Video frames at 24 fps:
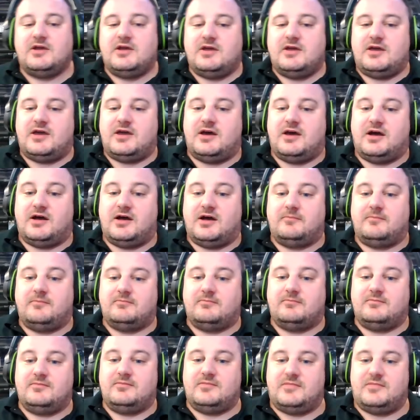Gotcha.
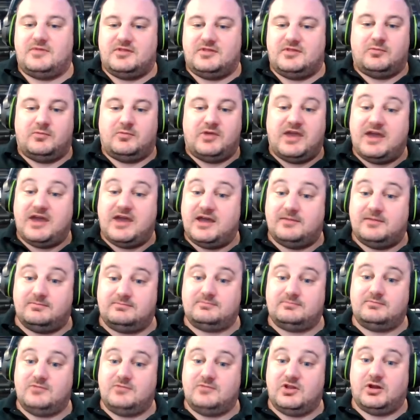Um, then we had,